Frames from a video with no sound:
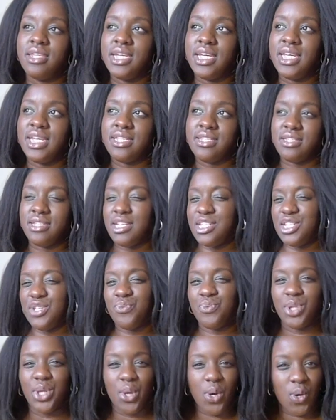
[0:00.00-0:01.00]
it doesn't
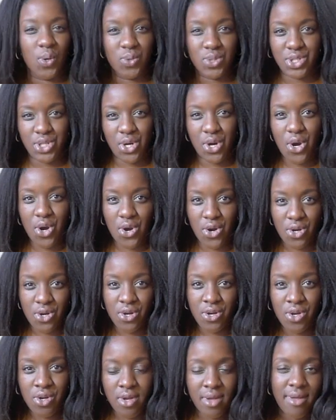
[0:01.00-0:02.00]
really hold a
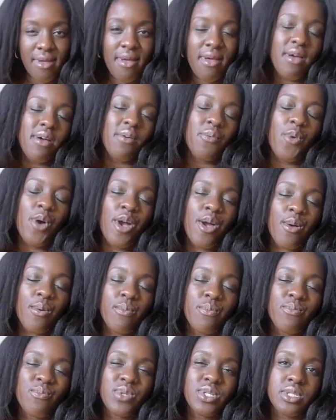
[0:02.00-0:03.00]
curl,
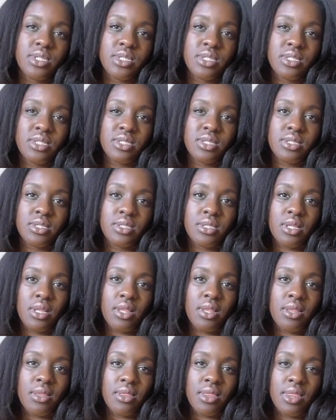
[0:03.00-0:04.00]
which is
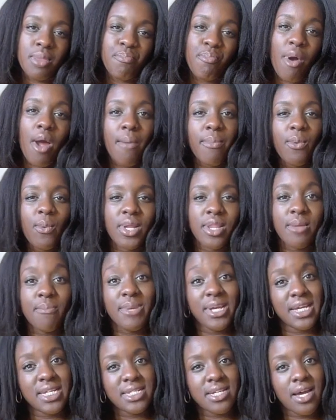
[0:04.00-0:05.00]
probably one of the
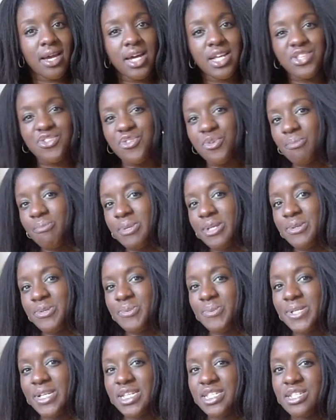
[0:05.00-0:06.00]
biggest cons for me, is
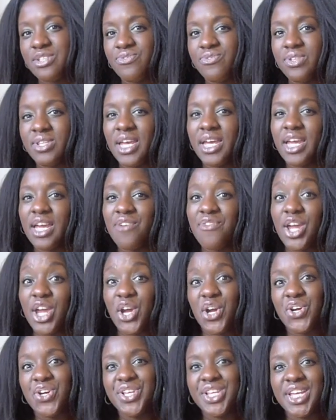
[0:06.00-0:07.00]
because if I
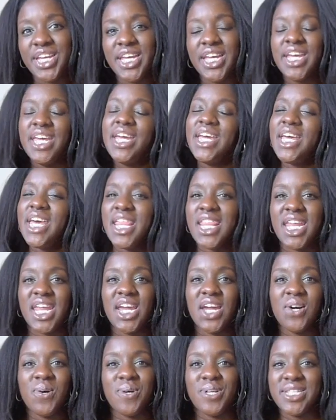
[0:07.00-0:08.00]
curl it and then I
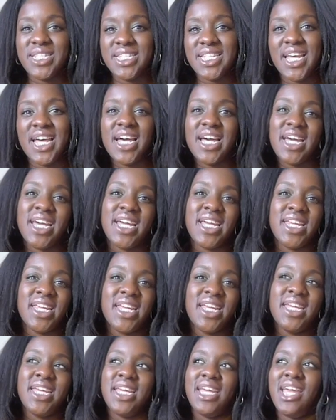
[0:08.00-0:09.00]
go outside,
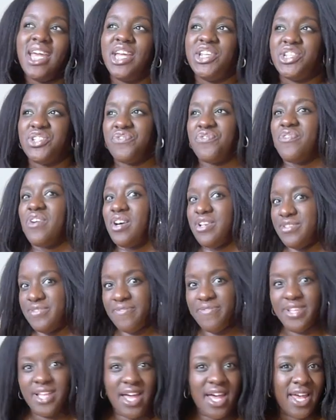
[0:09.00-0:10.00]
it just falls
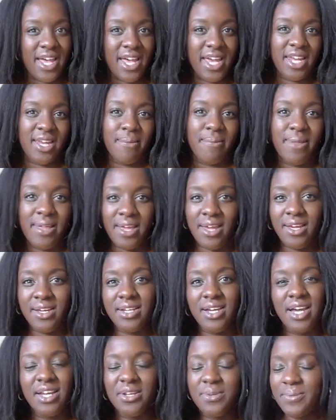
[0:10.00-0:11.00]
flat, and I'm
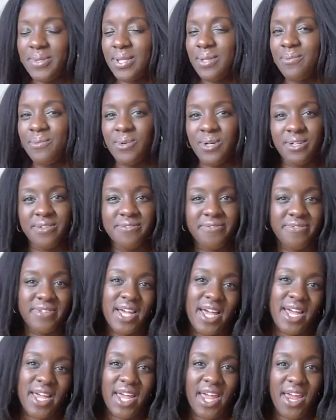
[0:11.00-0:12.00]
like, I don't really want
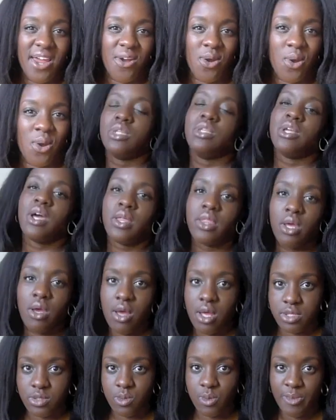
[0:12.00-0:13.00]
flat hair. Now the
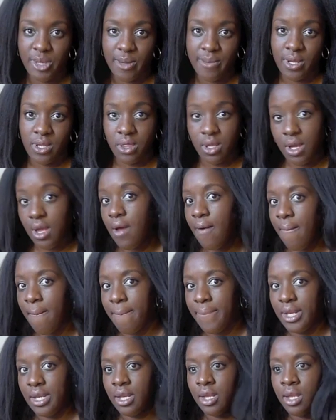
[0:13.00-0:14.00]
cons will be about the
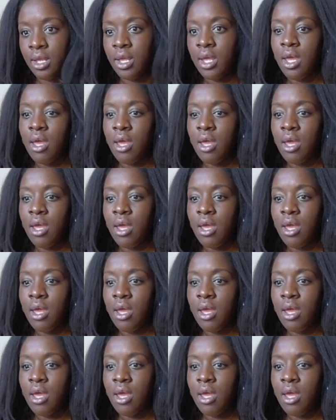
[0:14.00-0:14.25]
company.